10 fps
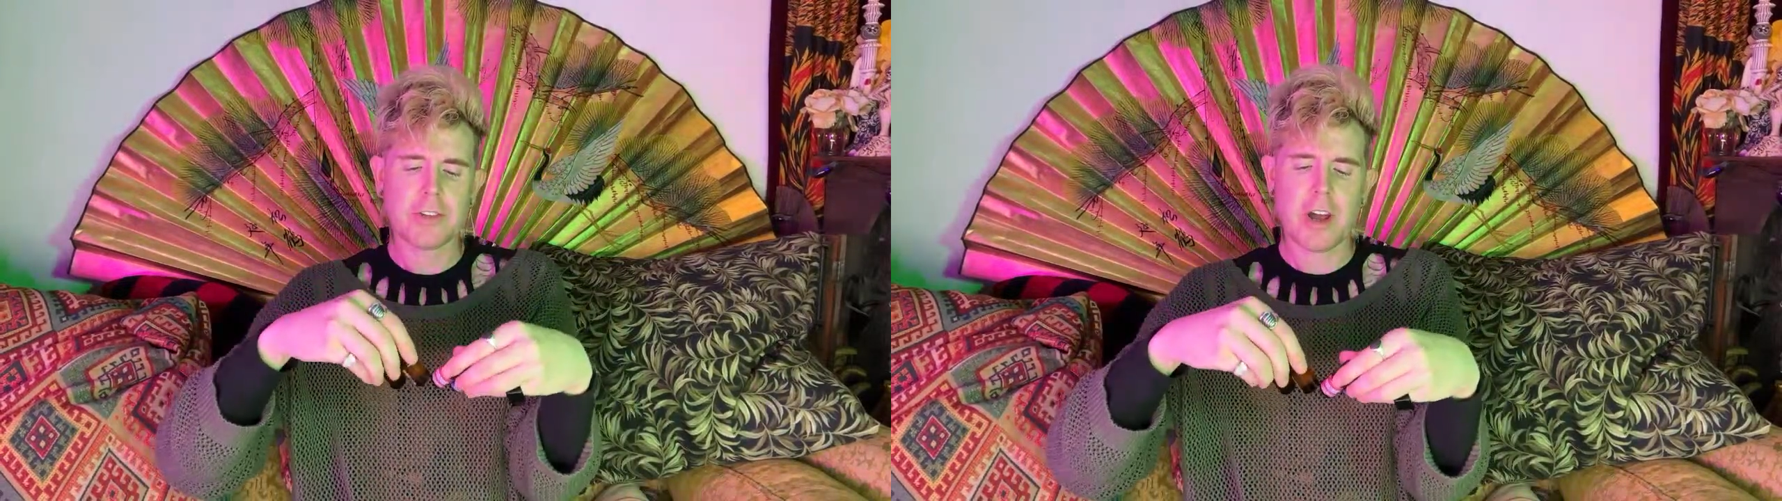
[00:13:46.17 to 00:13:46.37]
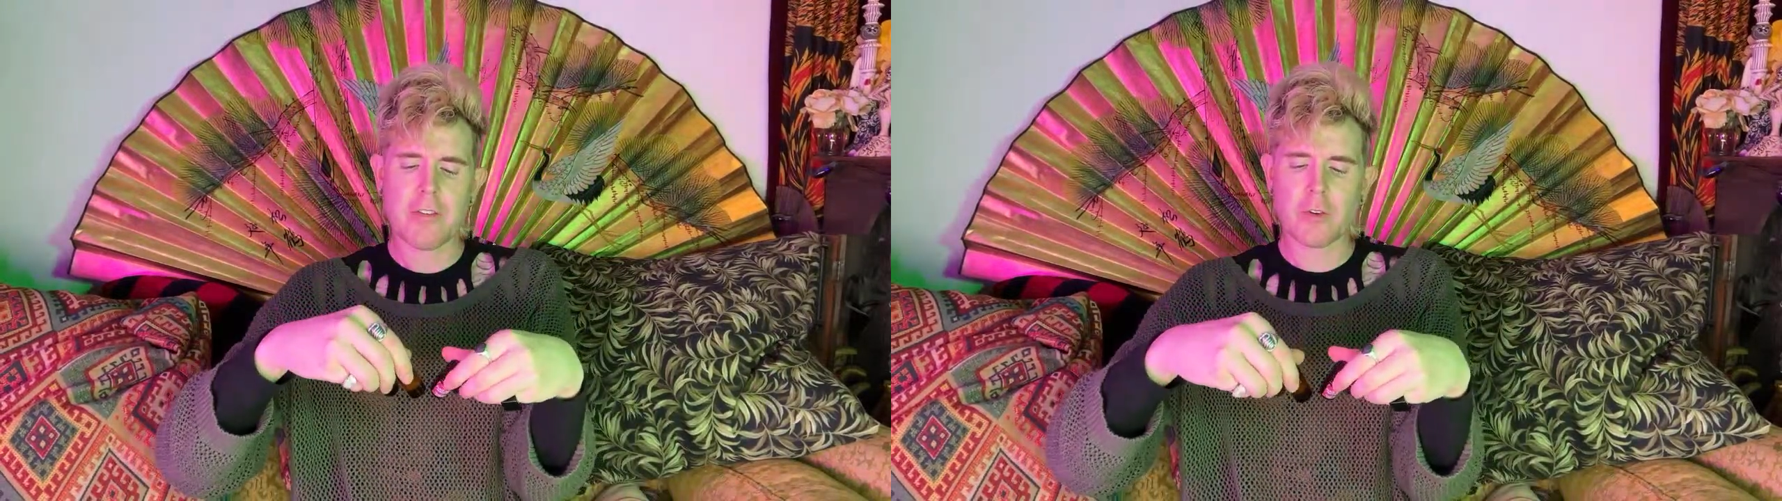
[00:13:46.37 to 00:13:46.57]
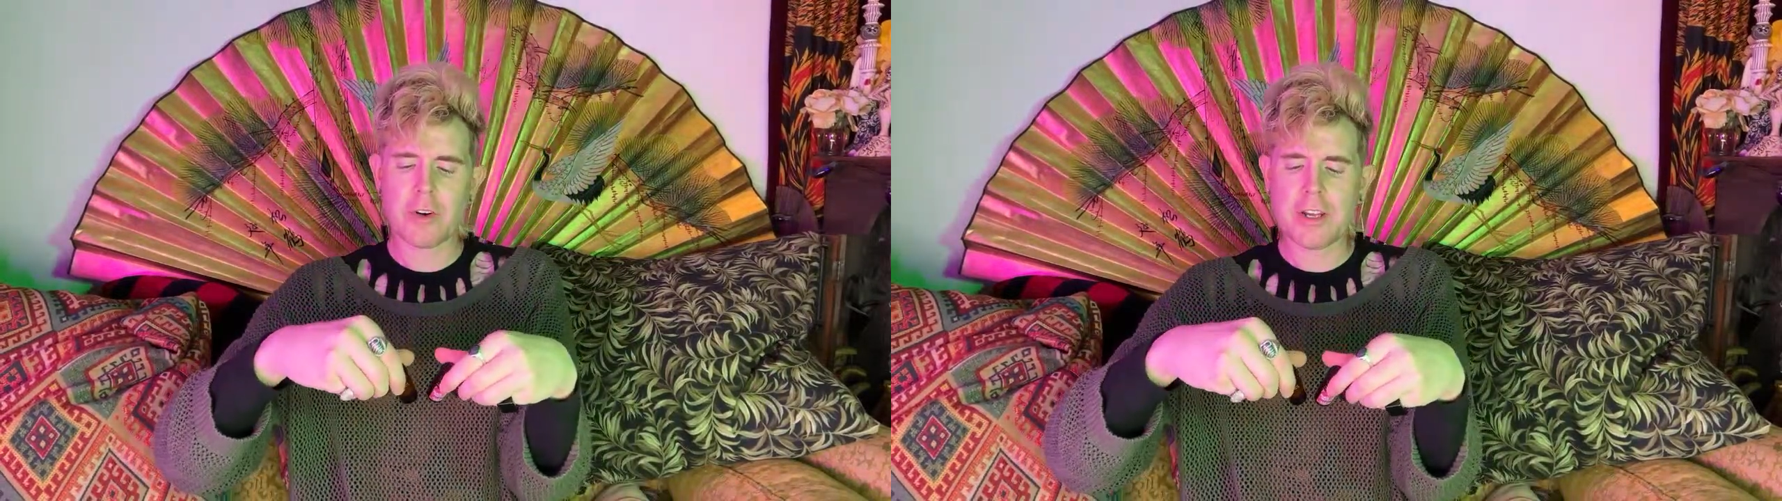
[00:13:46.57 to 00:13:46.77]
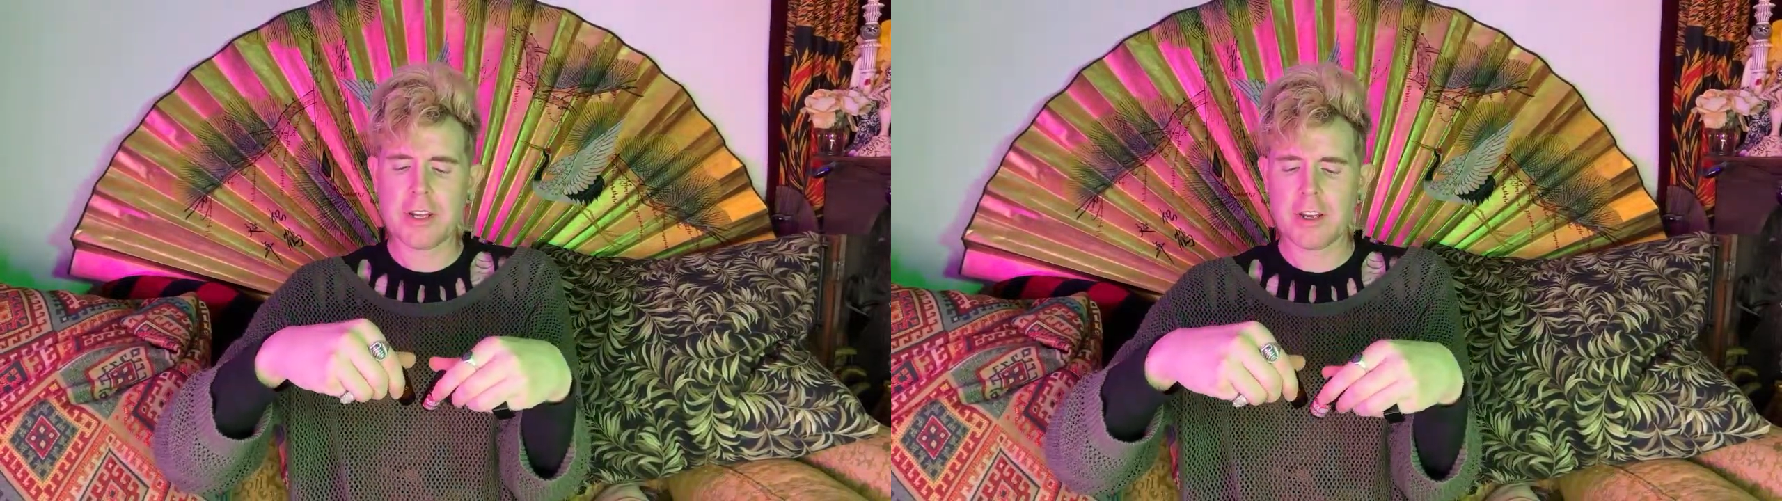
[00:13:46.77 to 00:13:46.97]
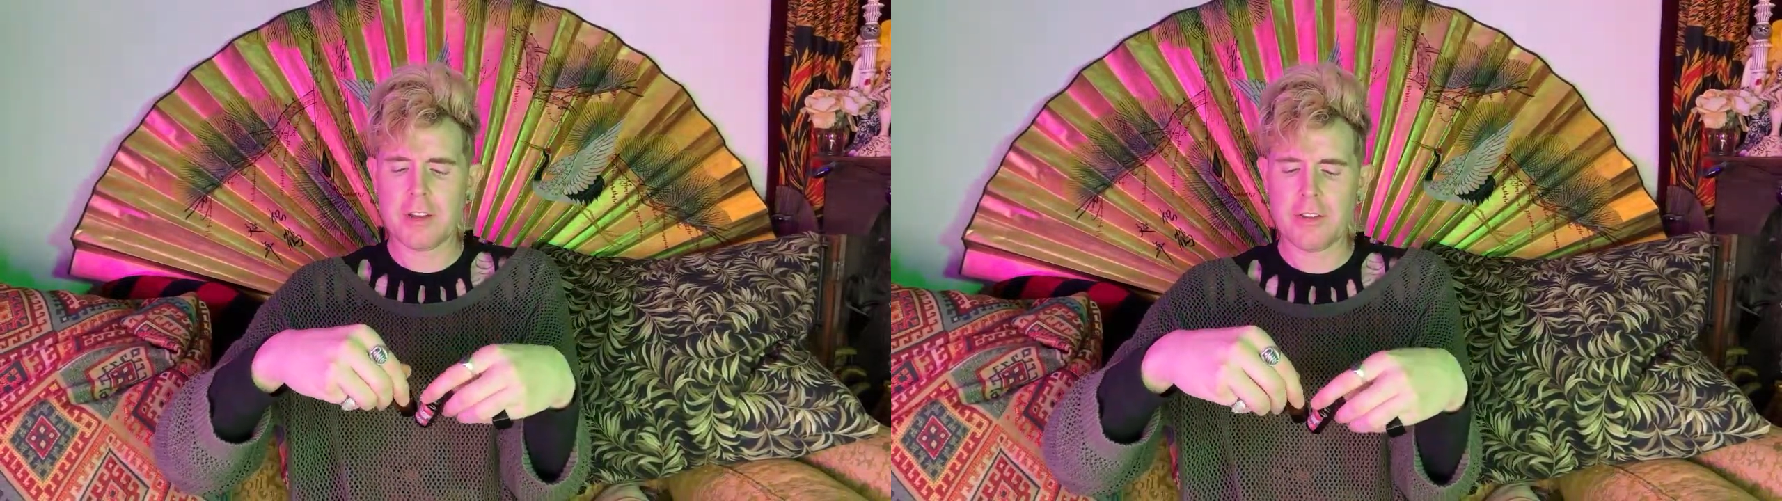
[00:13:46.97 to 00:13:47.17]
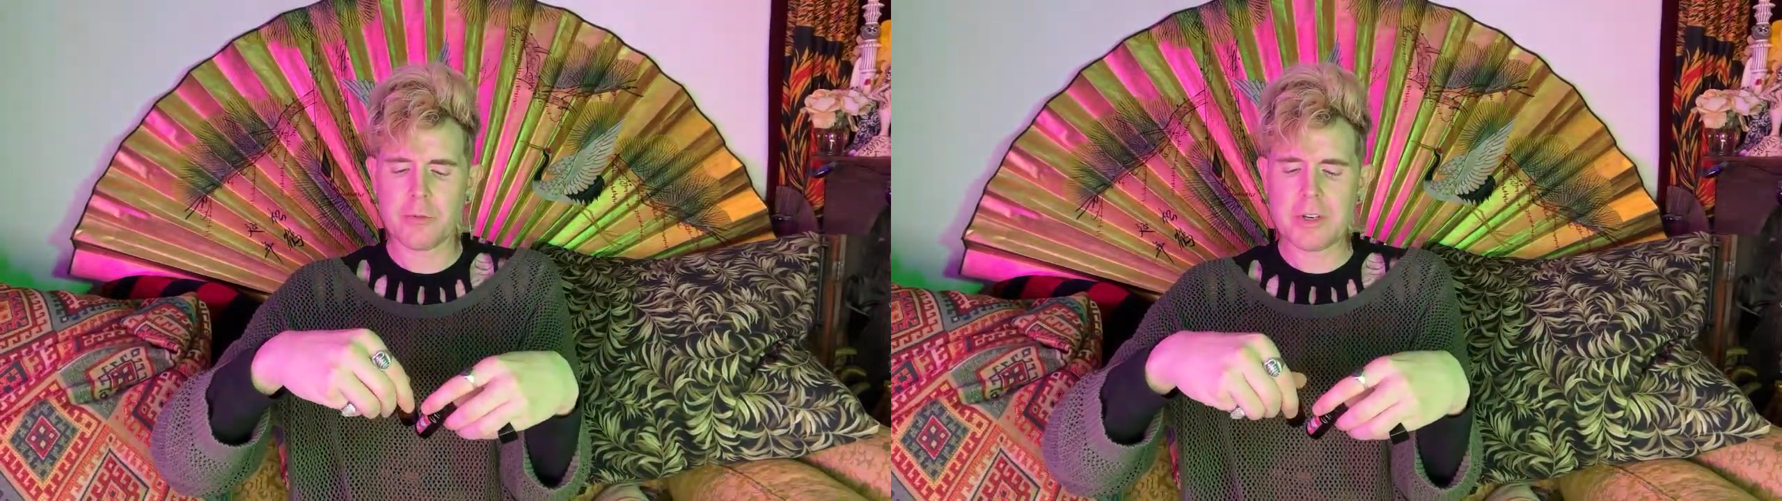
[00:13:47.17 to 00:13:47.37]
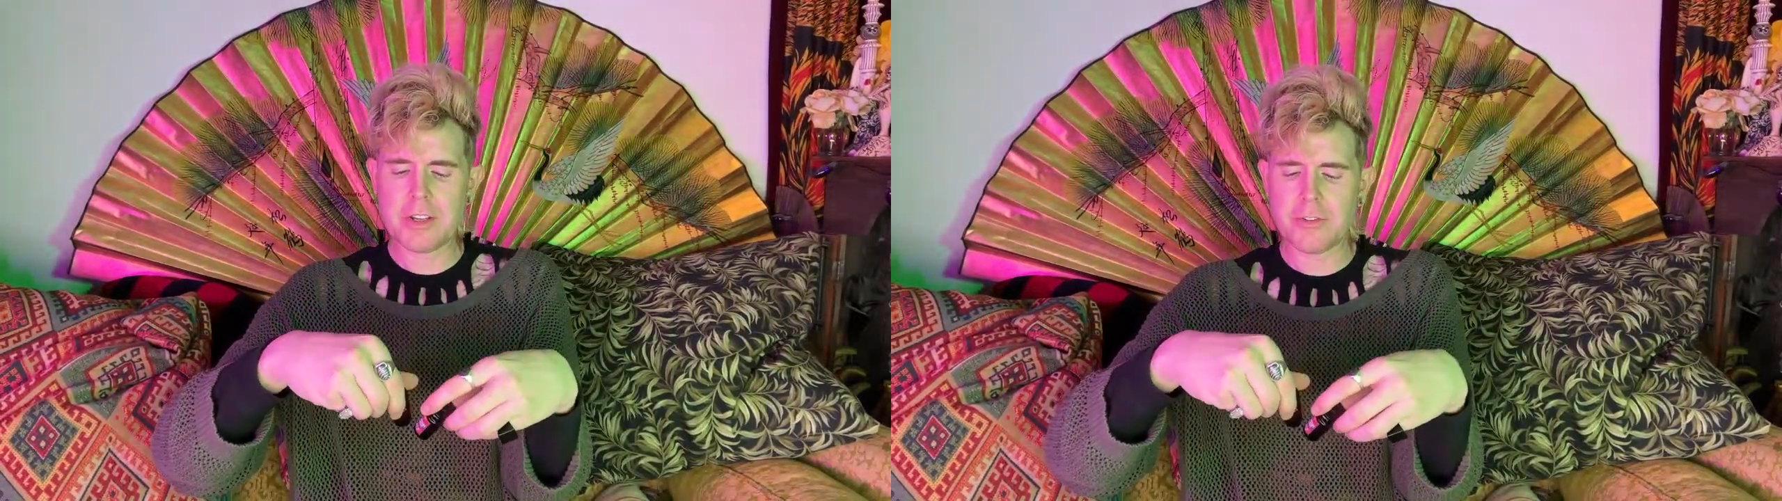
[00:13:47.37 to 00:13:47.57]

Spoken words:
covering 3